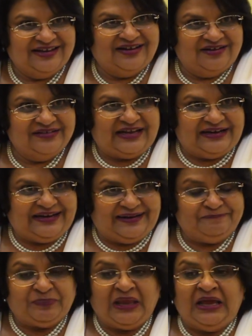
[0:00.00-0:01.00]

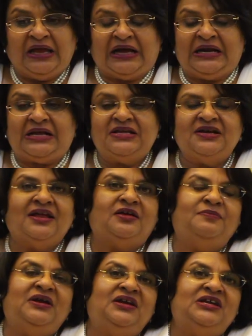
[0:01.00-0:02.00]
Another
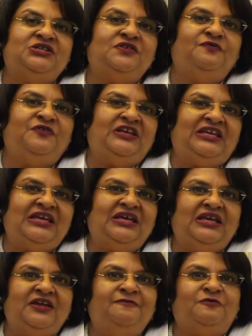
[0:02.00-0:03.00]
recommendation FICCI
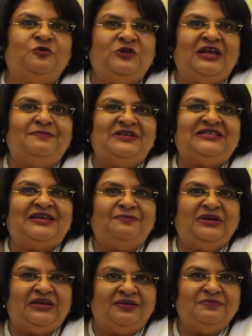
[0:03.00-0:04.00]
gave to the
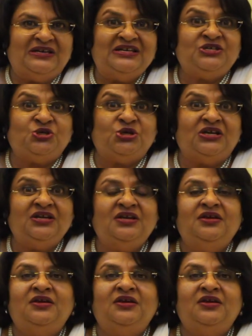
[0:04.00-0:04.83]
MSME ministry